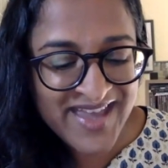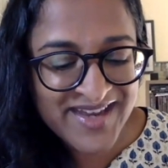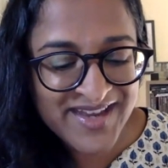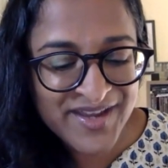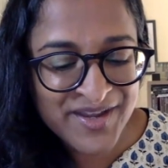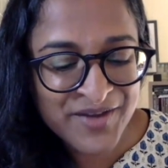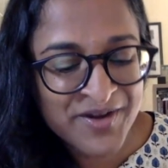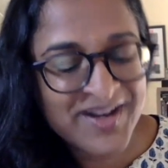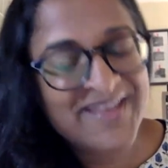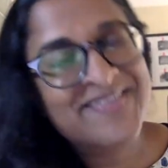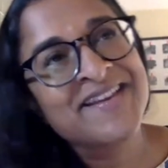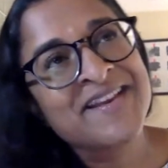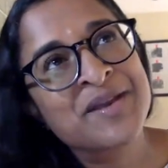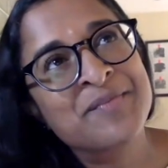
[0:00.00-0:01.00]
and, you know, and
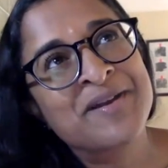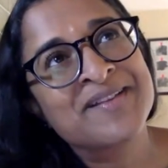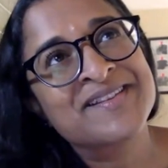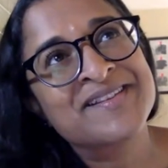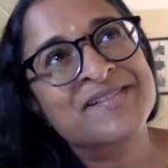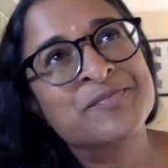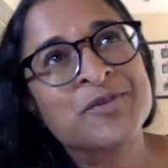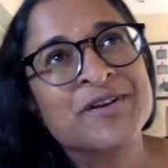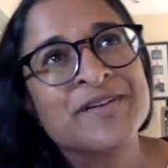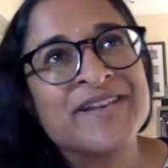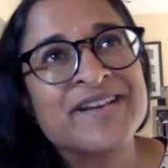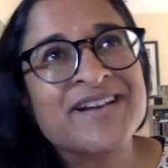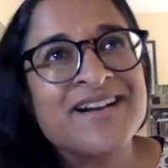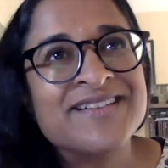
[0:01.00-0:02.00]
I think about this more
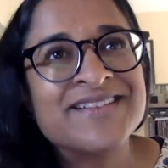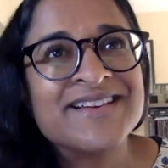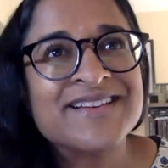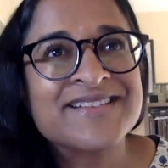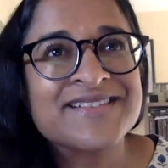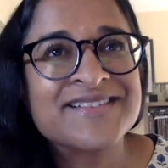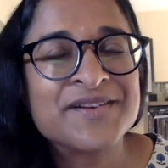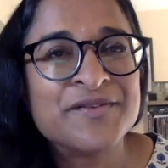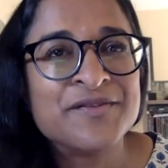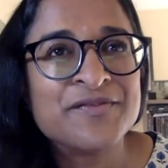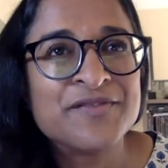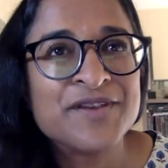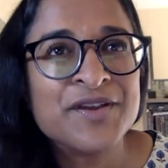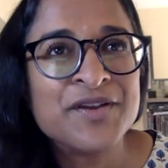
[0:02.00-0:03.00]
in the context
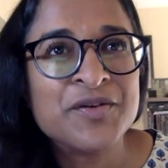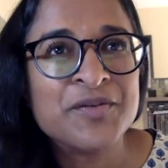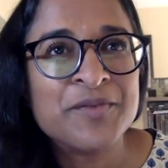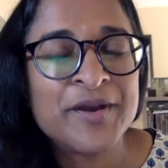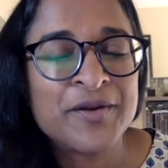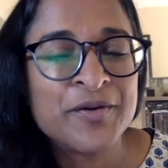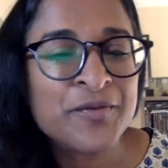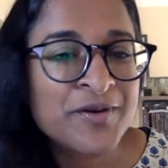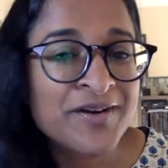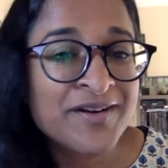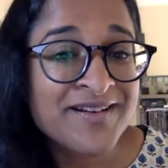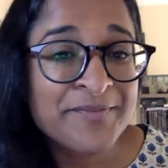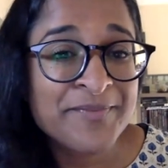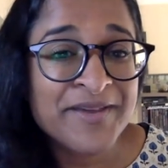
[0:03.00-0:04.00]
of, you know, my own
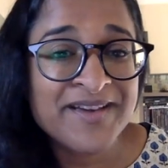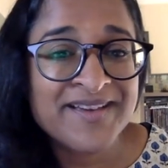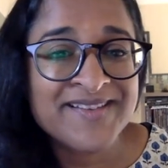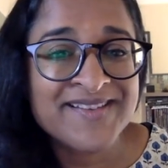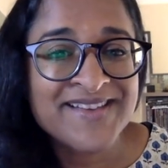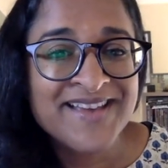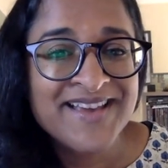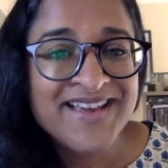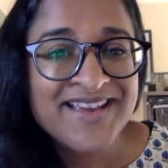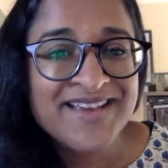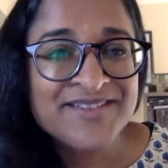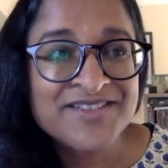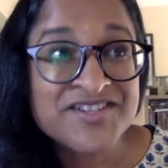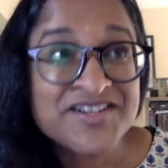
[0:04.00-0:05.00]
work, because
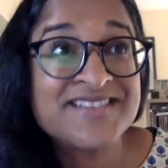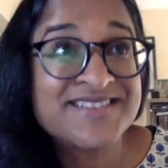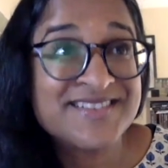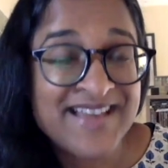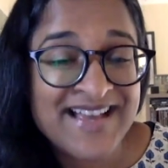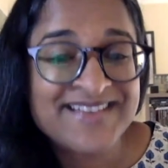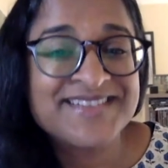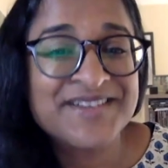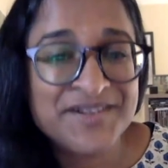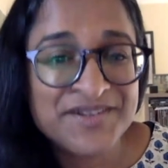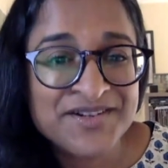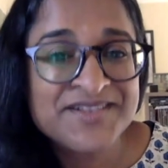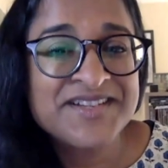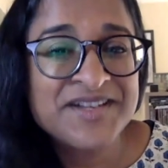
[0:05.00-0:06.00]
just last
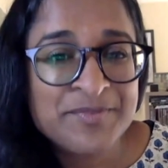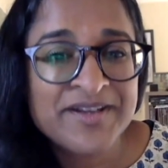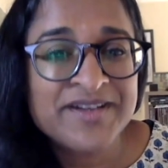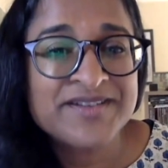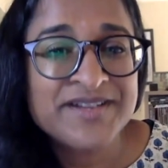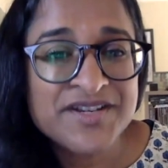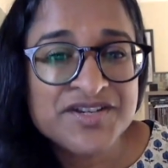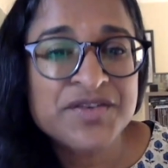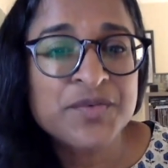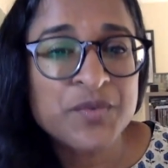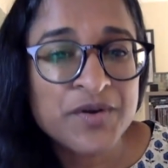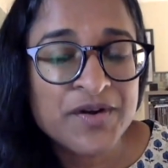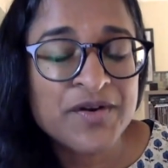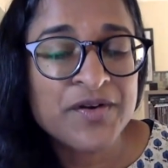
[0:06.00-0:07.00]
year, tea
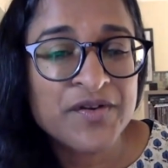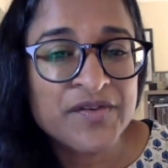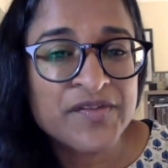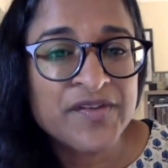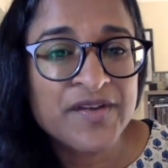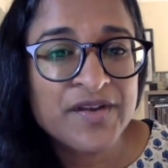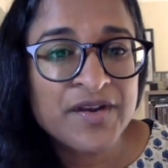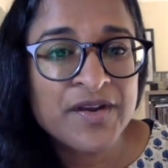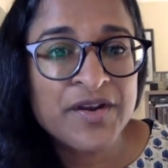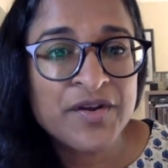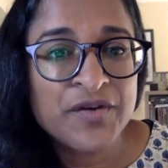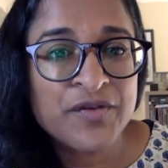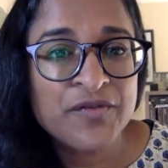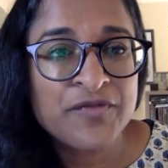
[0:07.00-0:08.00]
plantation workers,
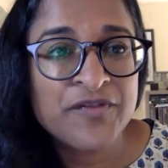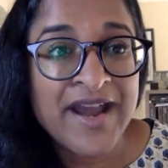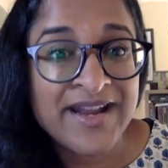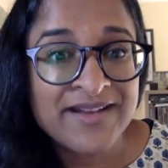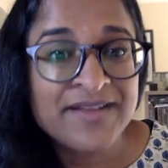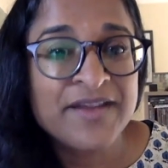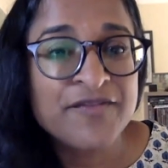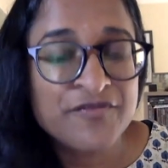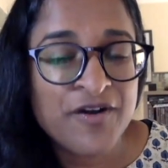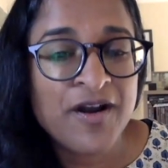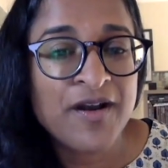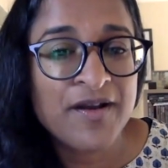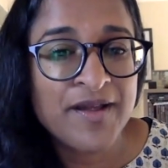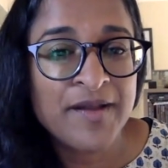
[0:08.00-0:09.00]
you know, finally
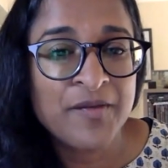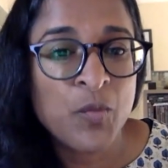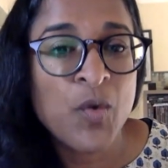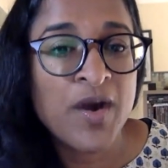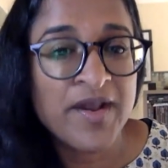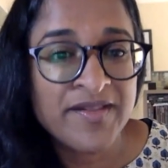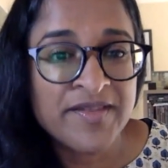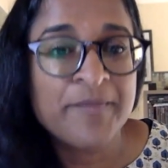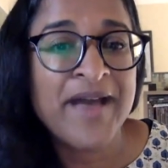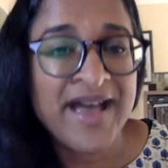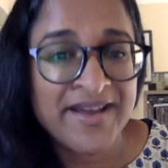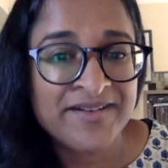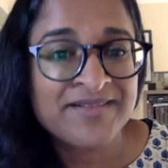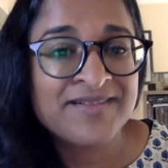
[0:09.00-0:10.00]
fought and won the
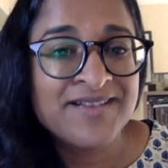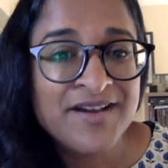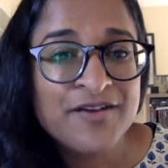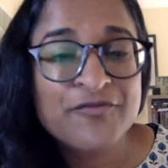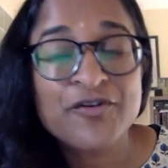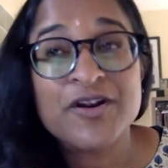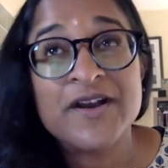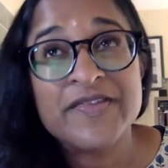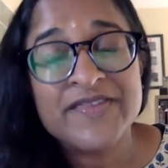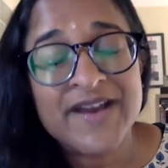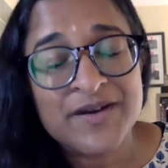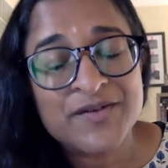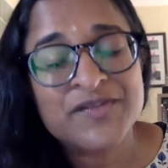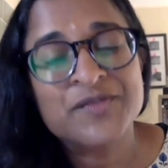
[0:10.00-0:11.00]
battle for a
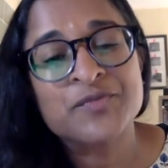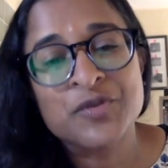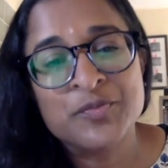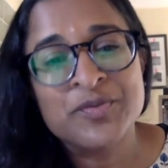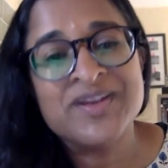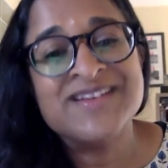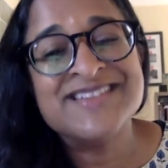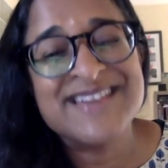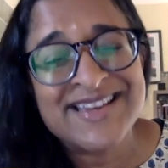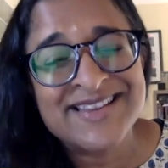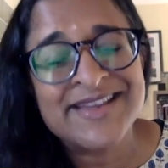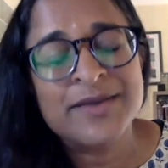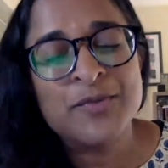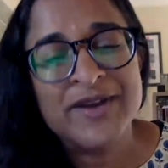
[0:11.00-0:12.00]
thousand rupee
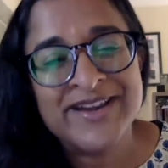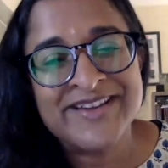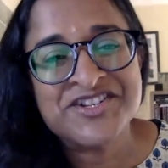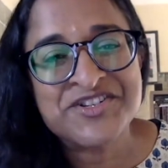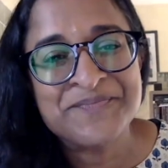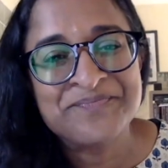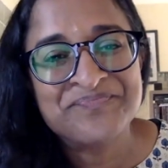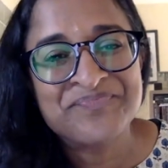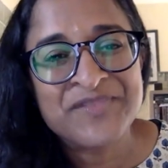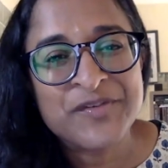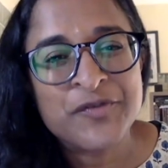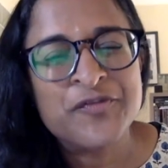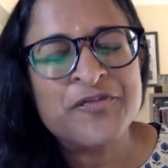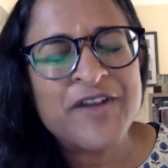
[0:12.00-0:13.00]
daily wage.
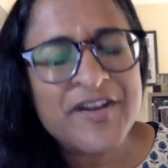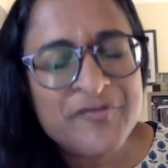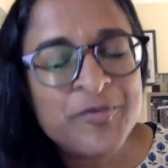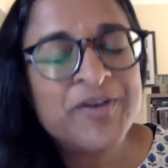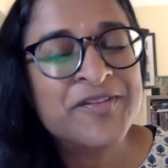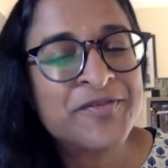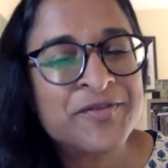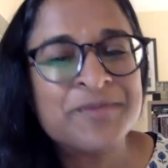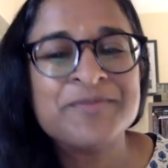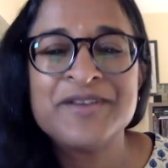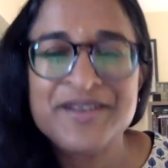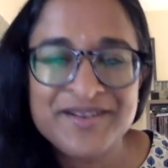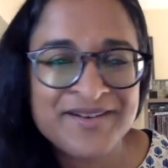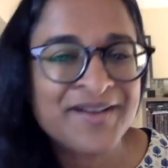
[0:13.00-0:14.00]
So five point three
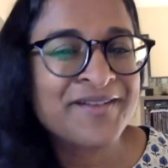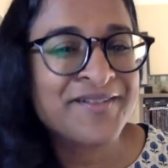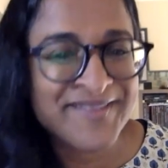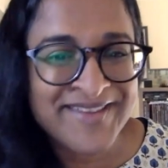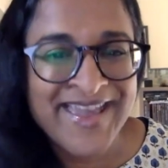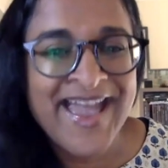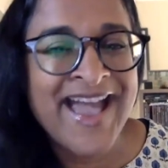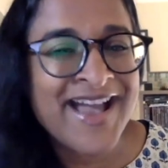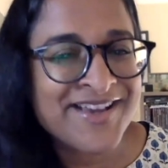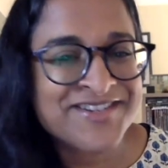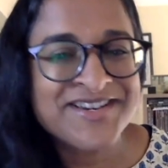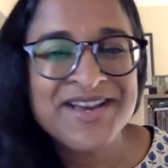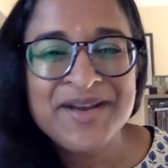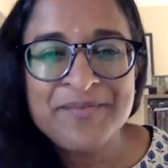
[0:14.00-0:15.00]
million dollars in
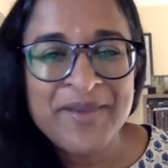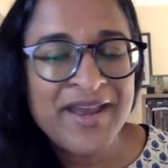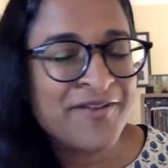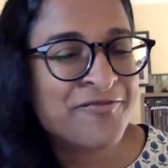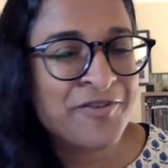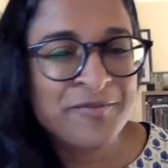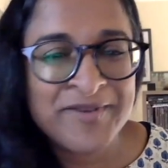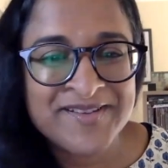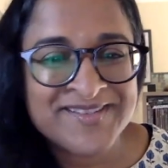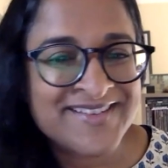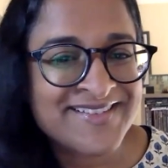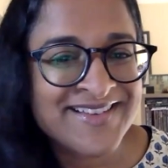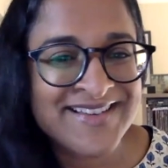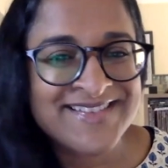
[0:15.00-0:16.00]
cash paid for
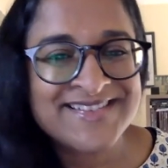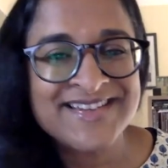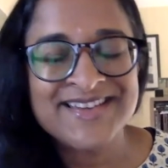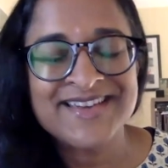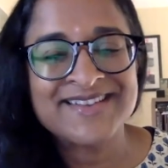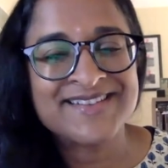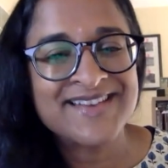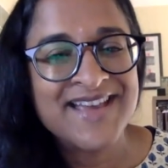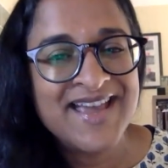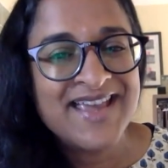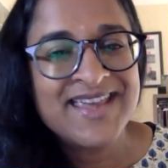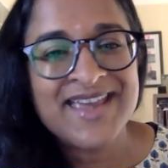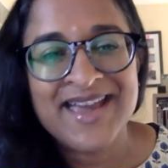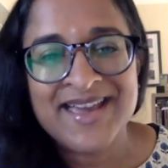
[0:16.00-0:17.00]
business class tickets,
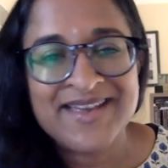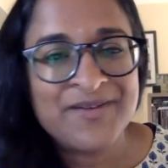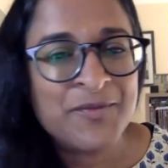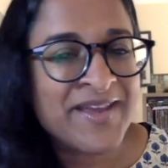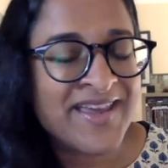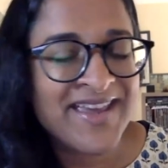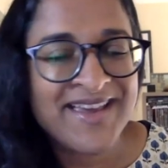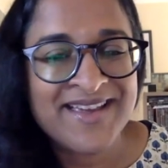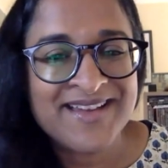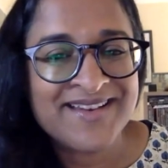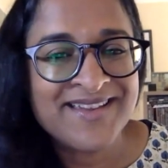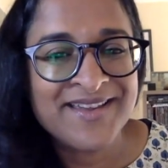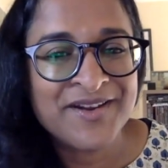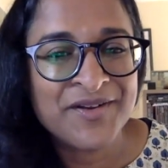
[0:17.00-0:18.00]
yet we
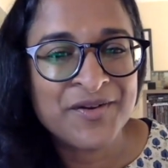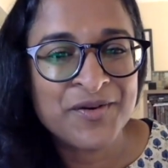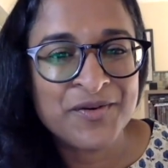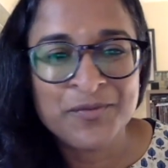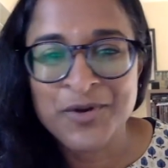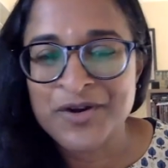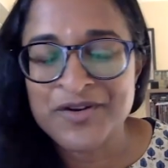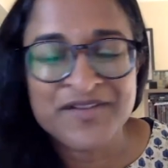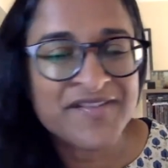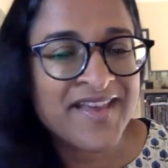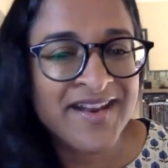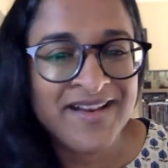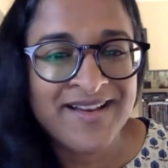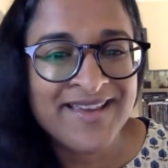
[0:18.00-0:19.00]
can't, you know,
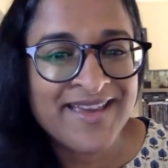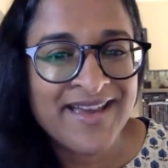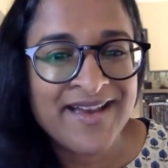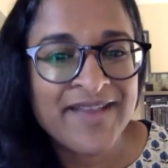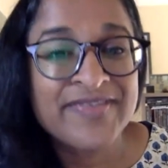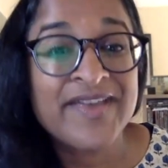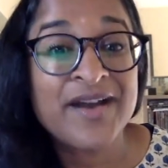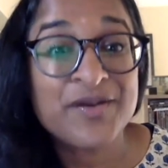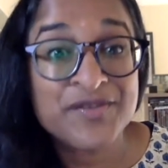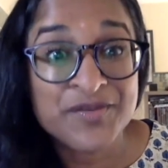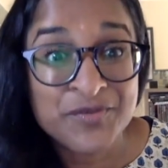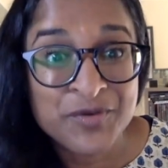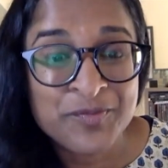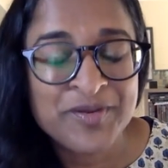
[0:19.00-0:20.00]
workers cannot get a
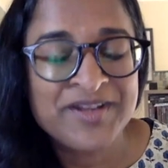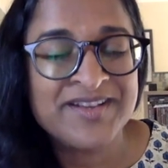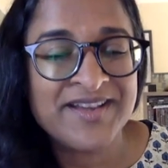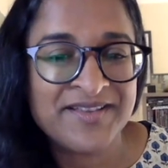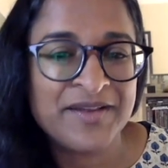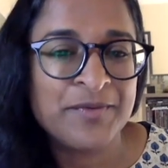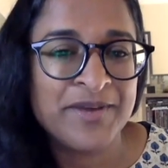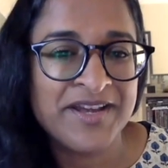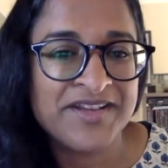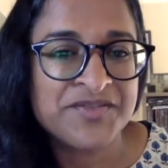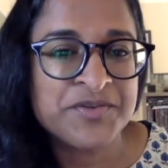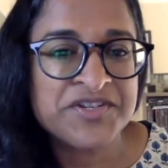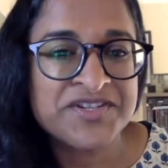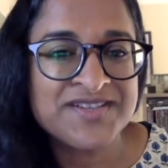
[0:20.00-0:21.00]
thousand rupee daily
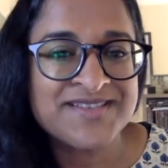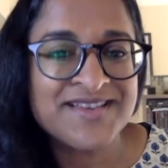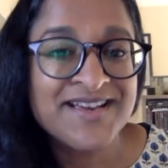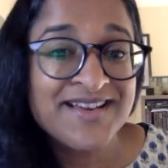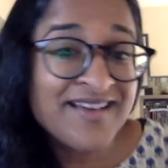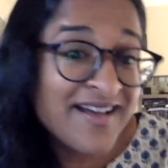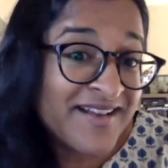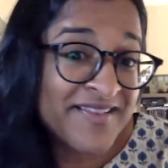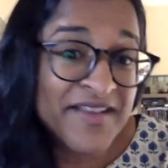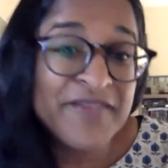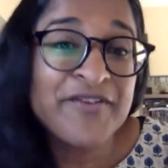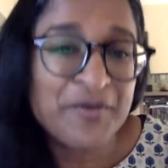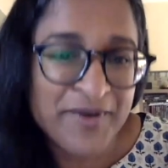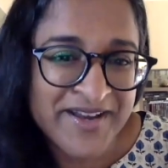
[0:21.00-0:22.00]
wage, which is not a
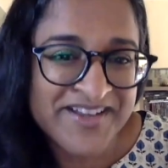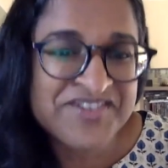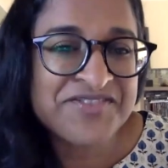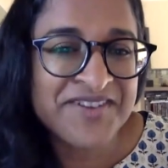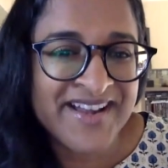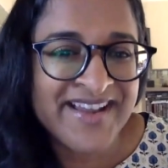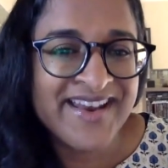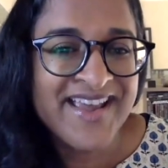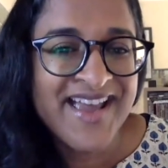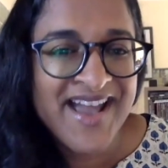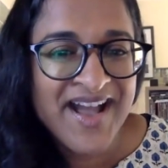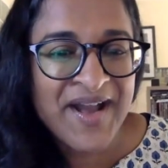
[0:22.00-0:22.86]
living wage, right?